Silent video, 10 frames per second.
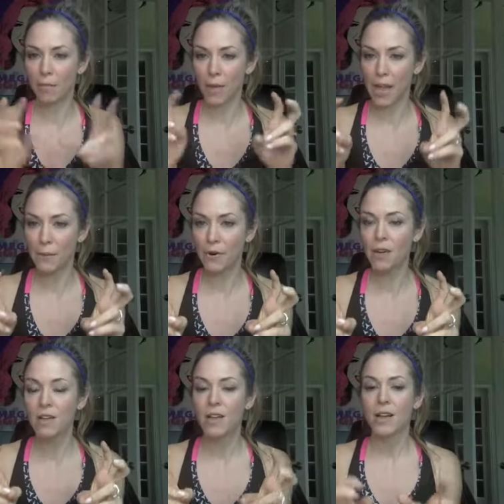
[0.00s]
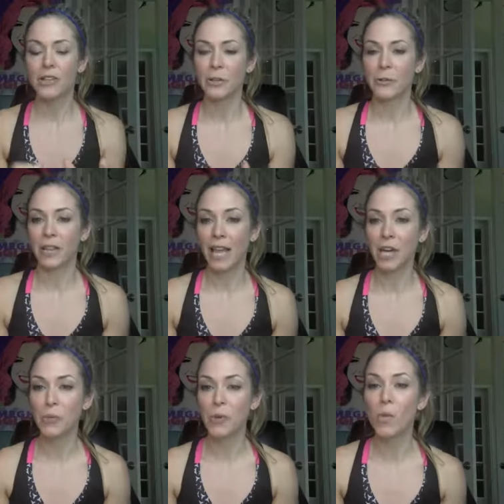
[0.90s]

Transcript: on paper a little bit later,